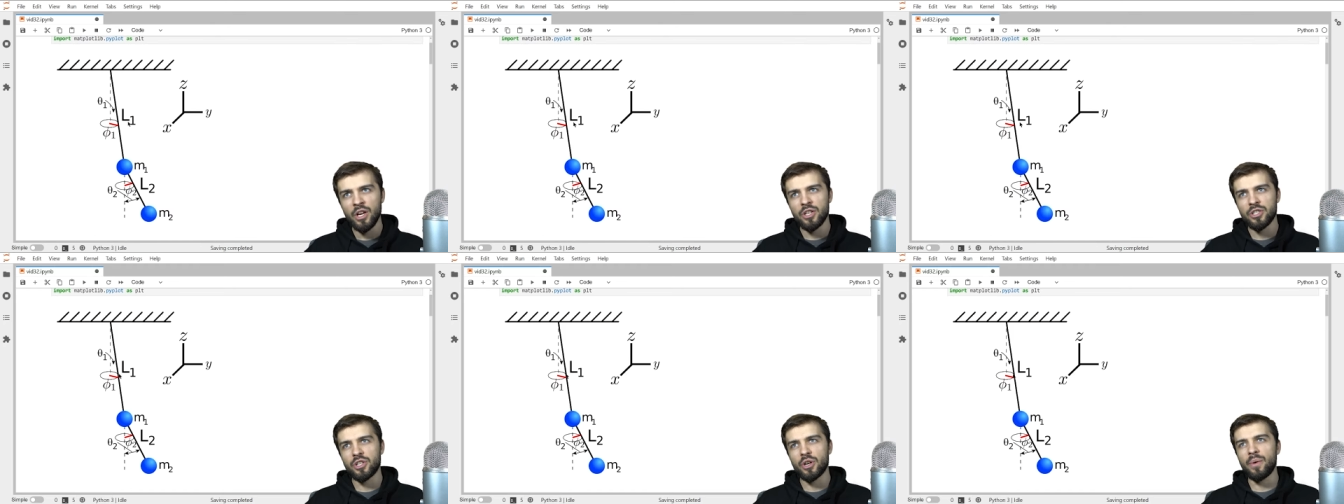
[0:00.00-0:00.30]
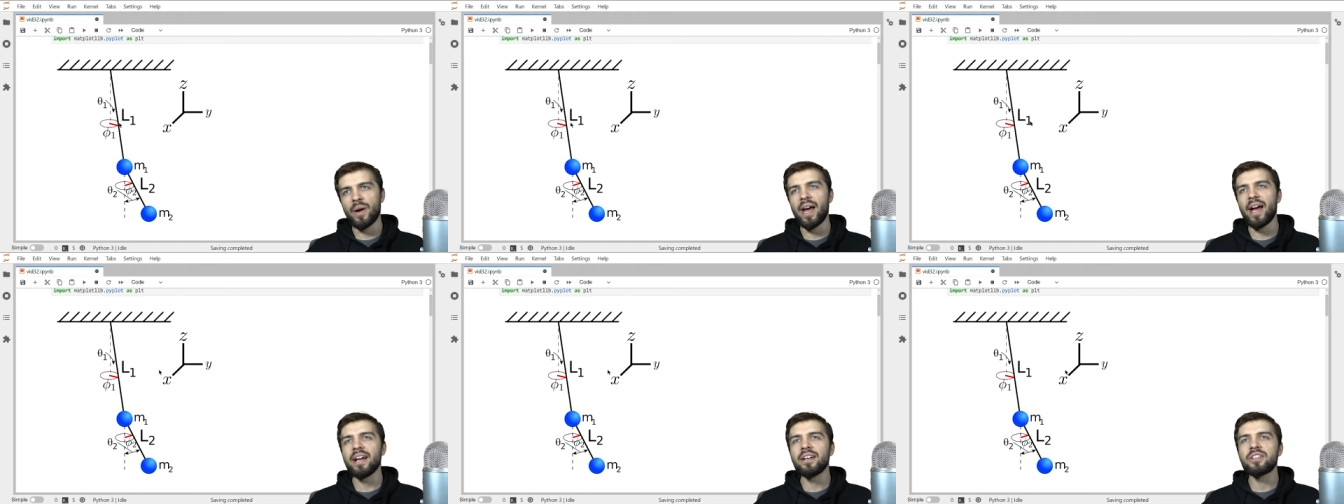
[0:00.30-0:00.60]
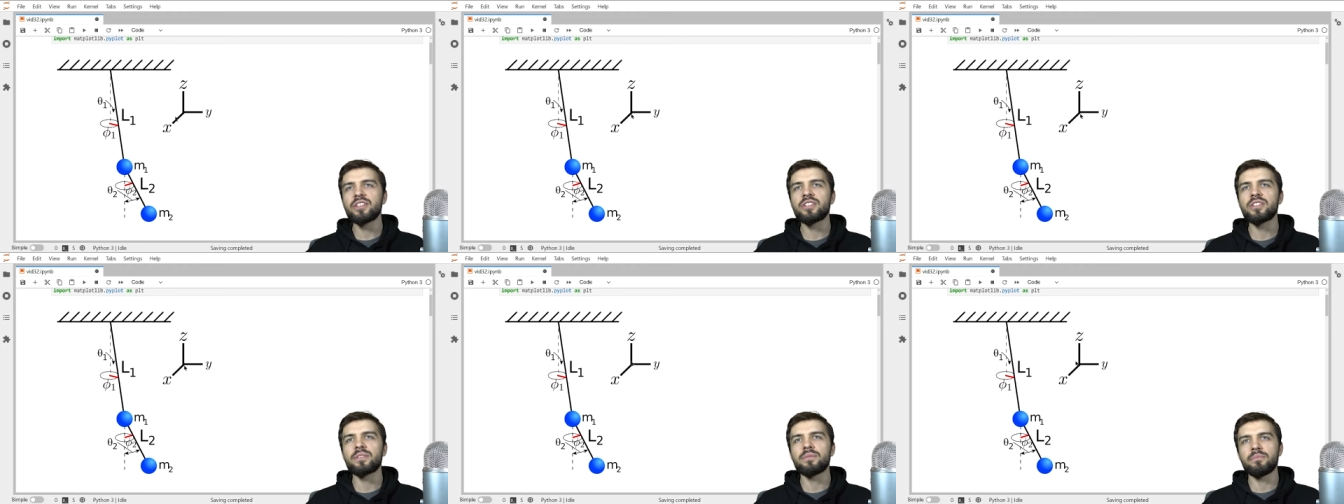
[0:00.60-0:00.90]
So
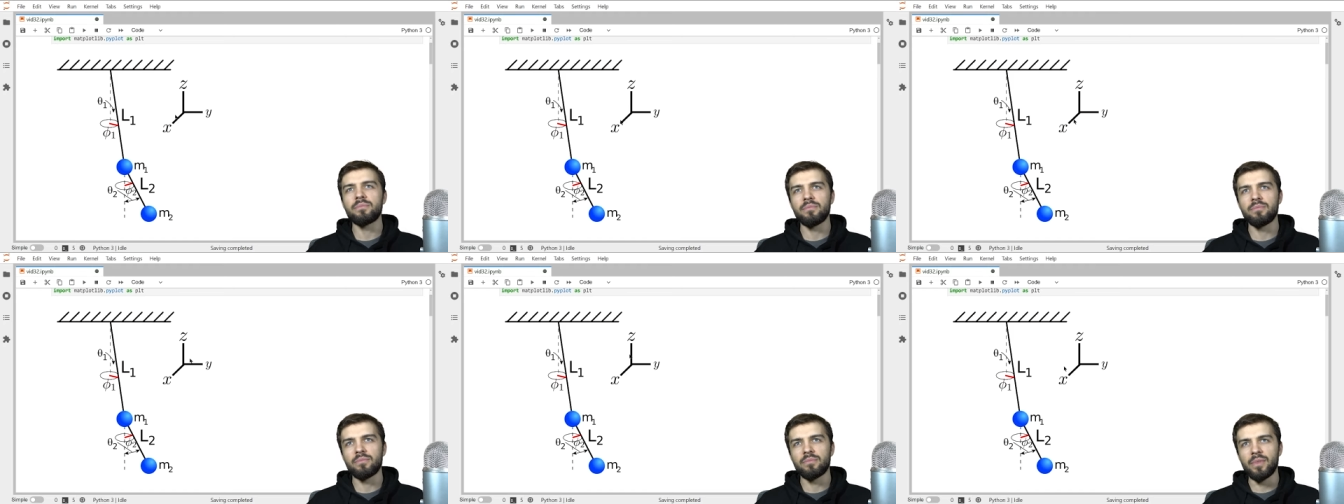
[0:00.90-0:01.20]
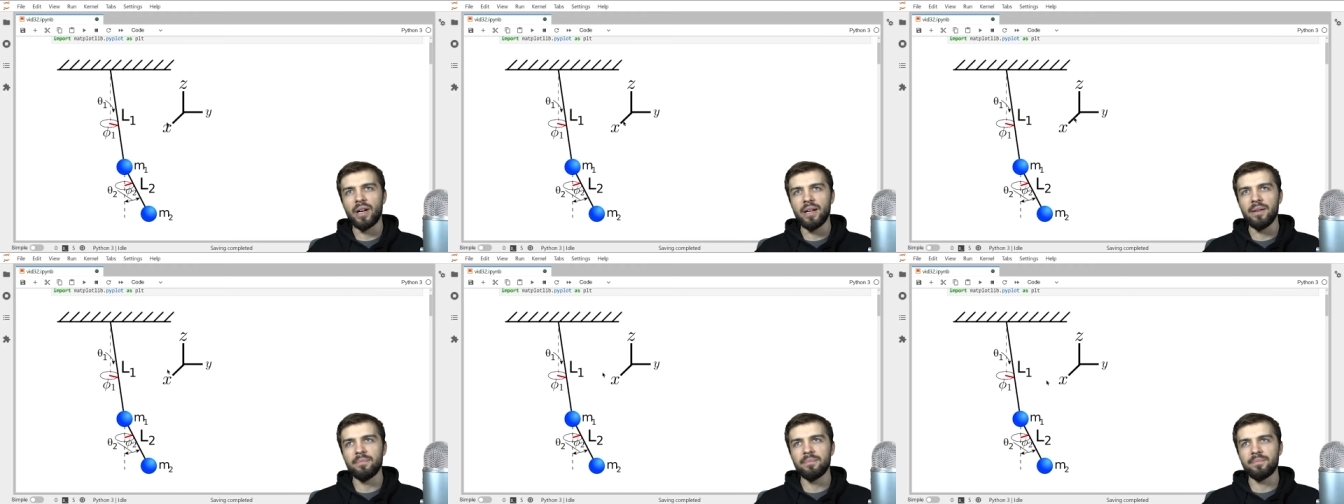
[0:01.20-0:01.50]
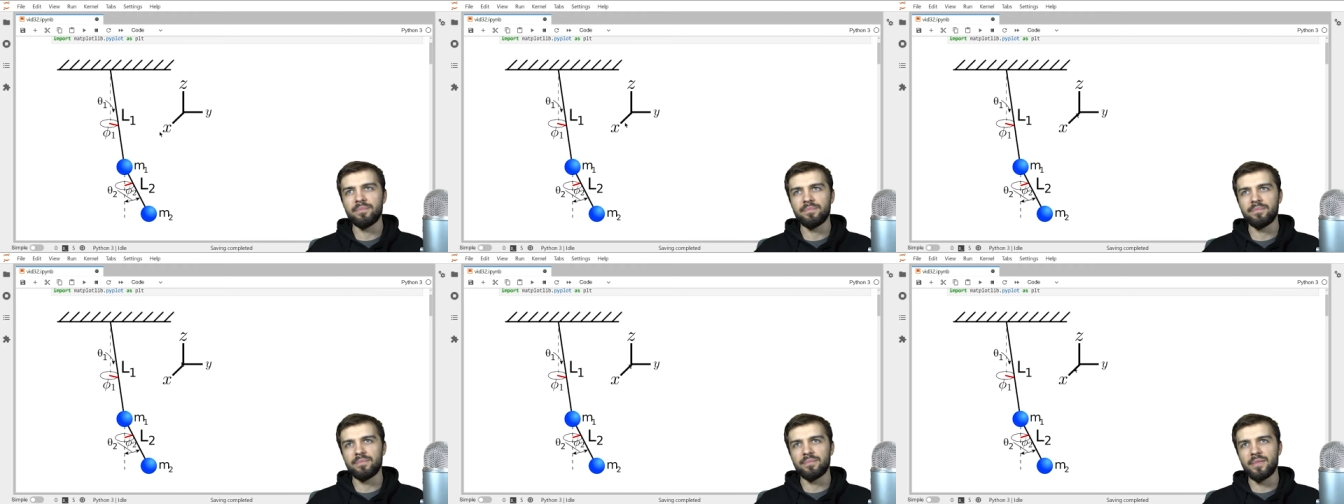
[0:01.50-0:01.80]
x, right,
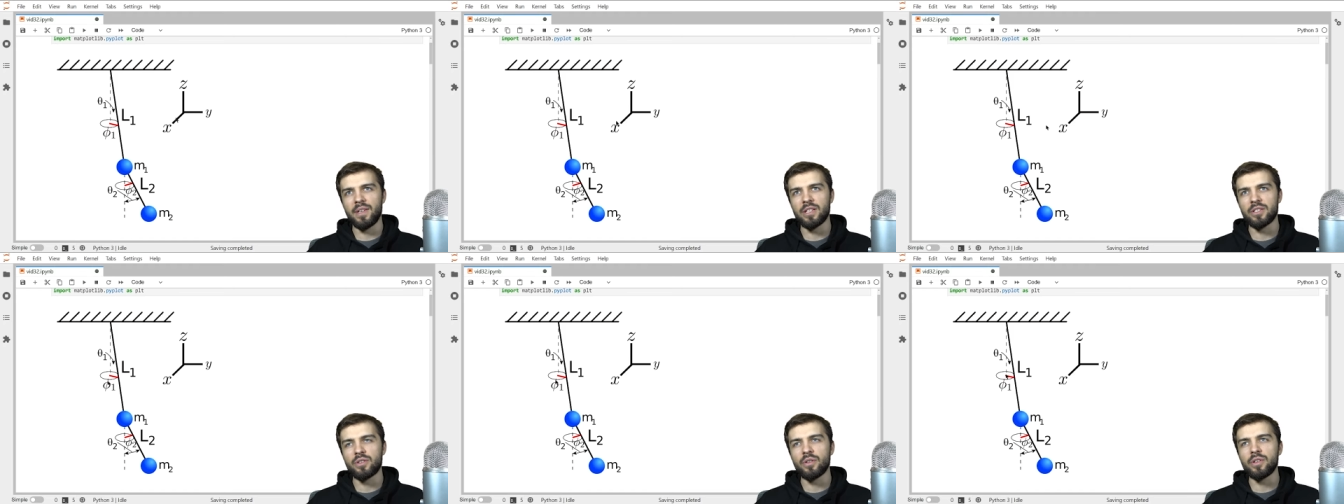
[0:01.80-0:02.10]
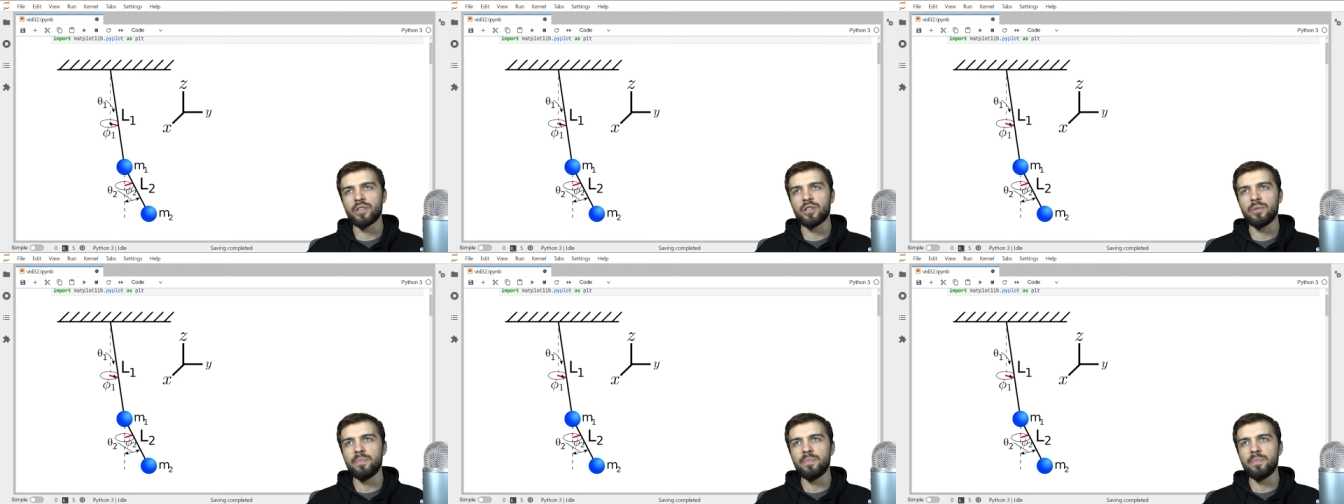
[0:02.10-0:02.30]
is going